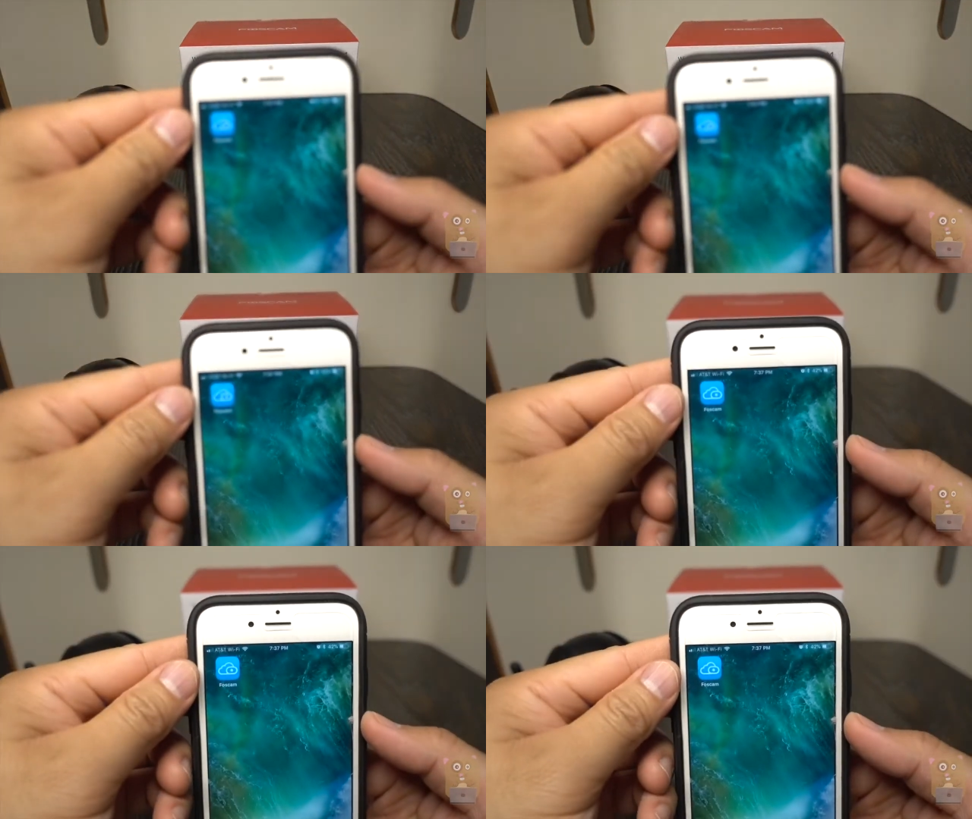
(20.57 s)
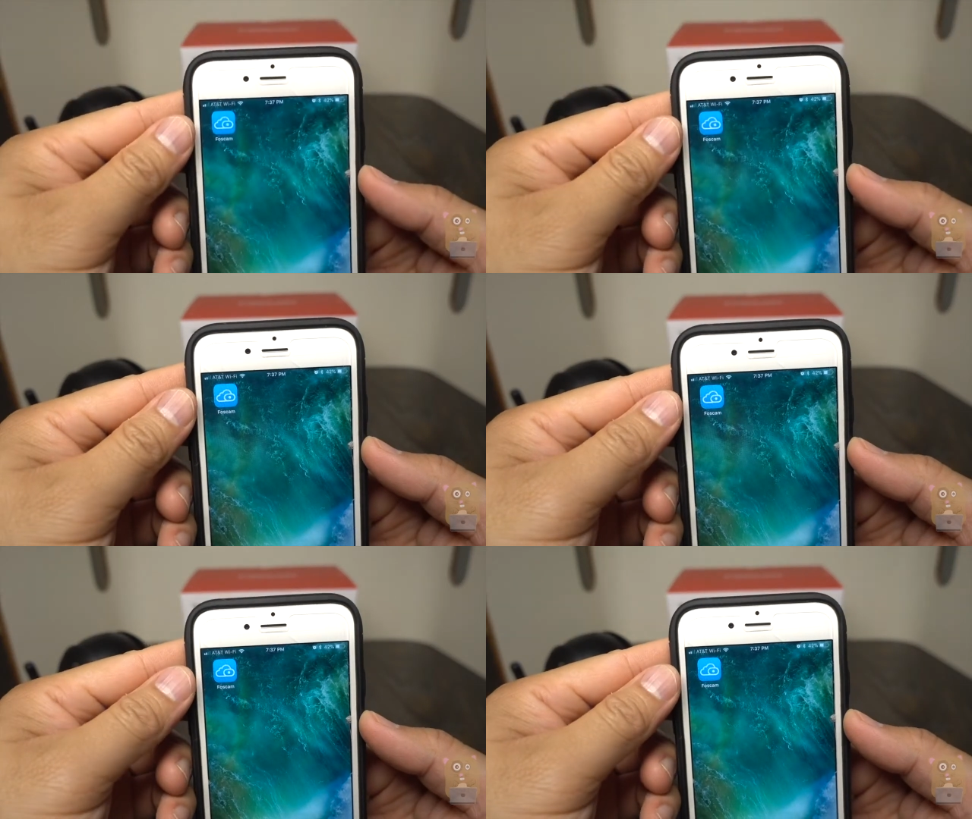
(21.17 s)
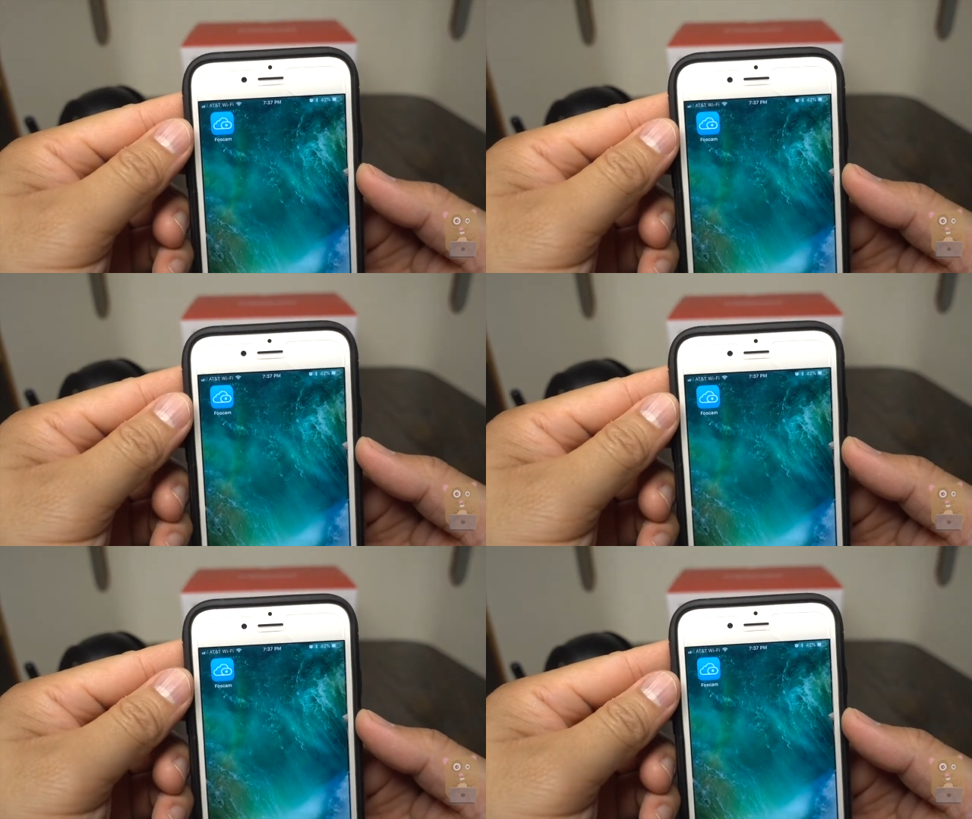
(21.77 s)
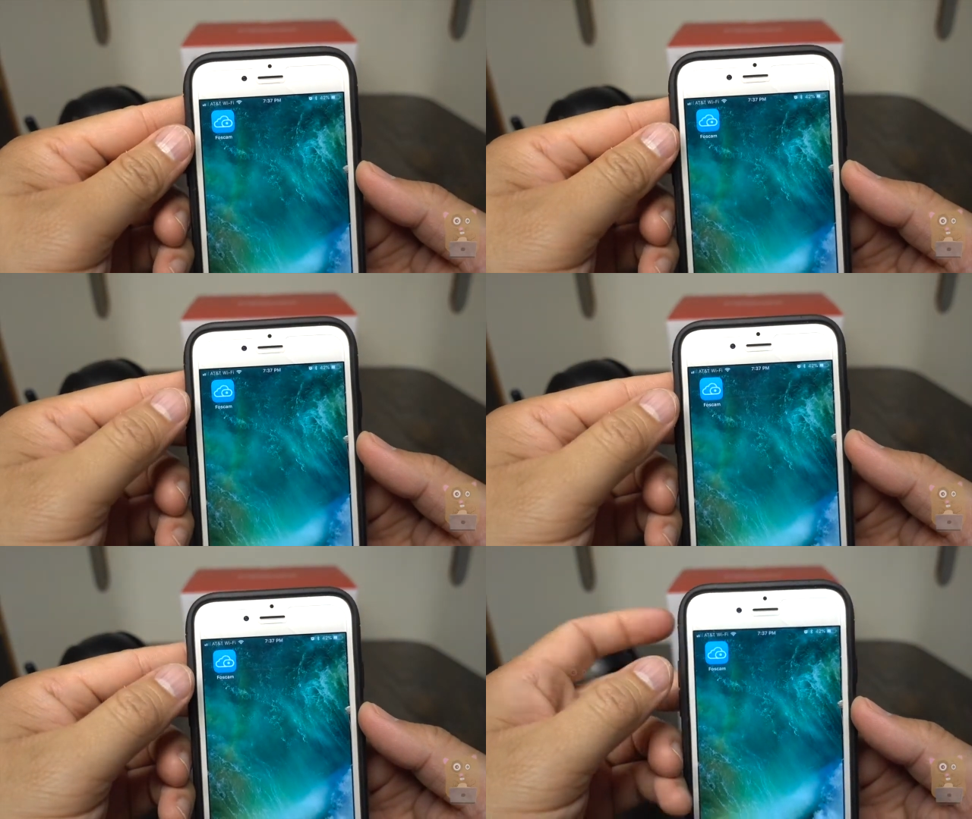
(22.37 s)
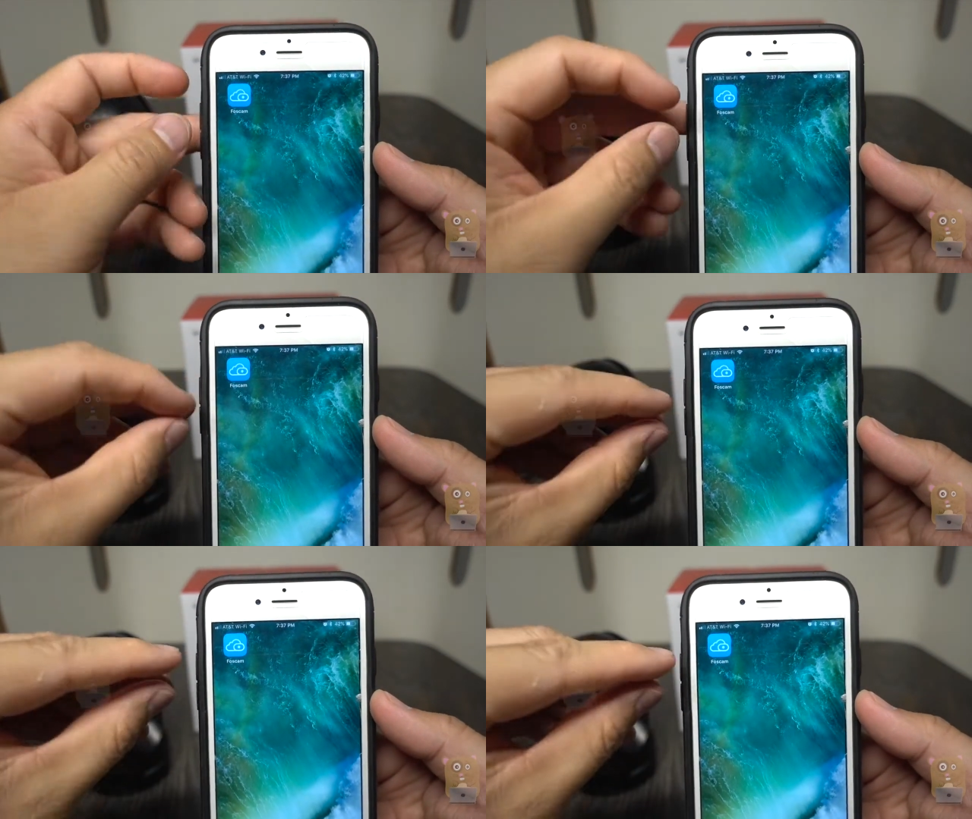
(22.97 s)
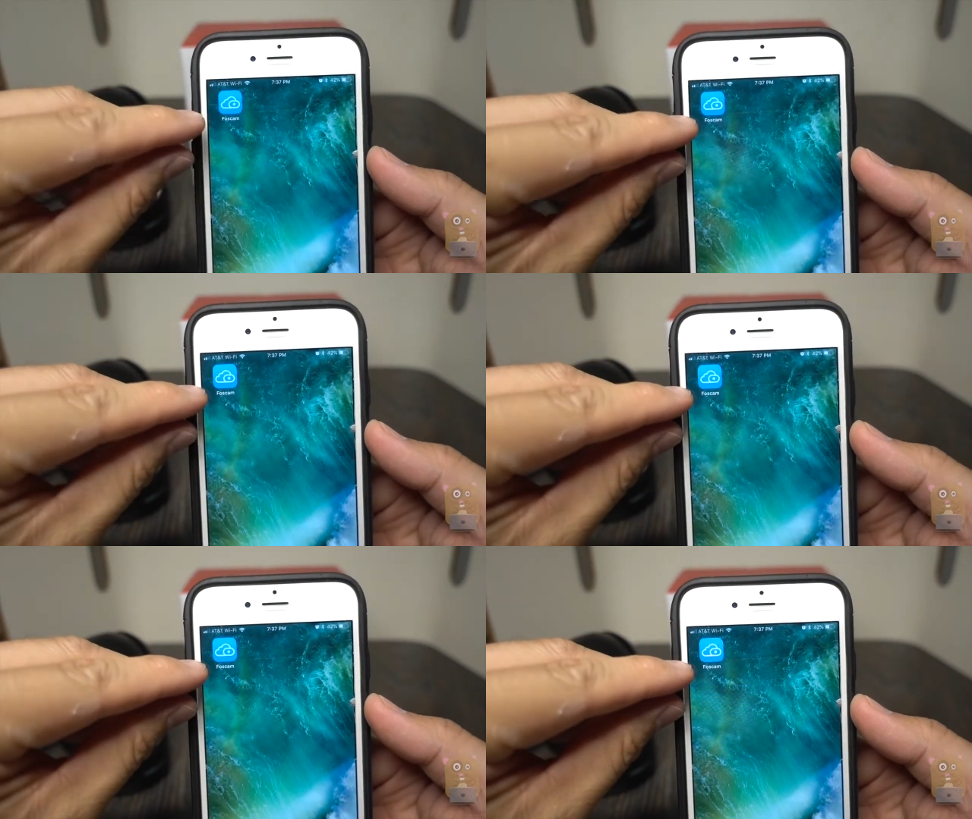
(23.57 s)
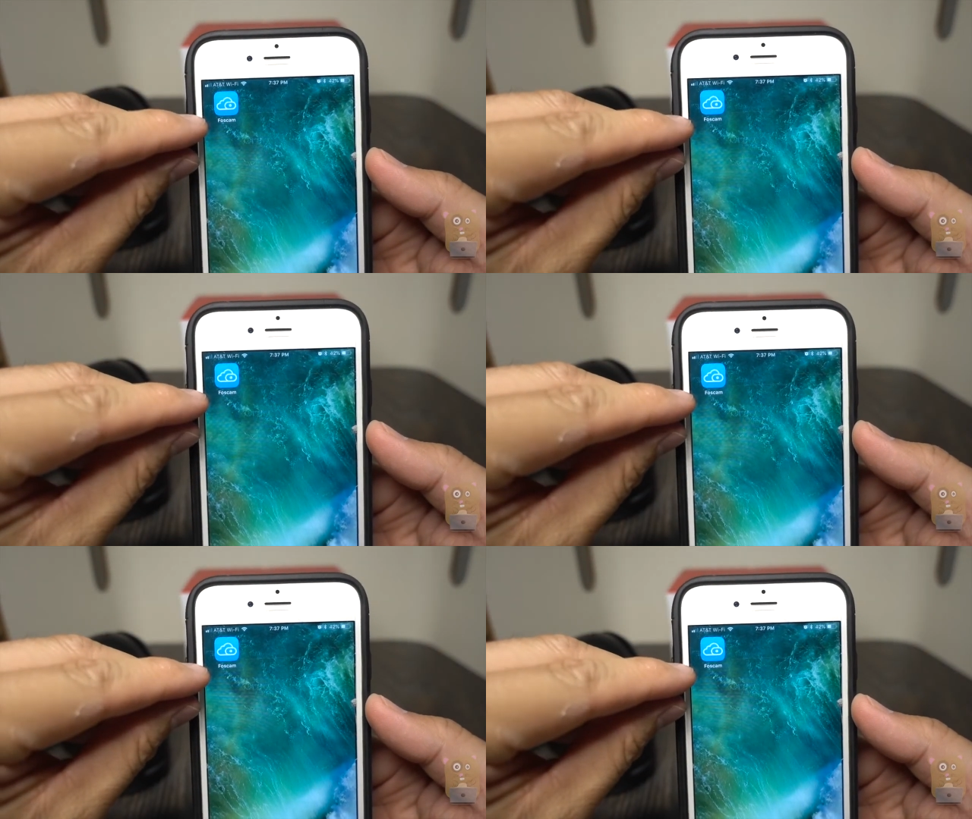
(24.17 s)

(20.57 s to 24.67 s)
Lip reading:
(no speaker visible)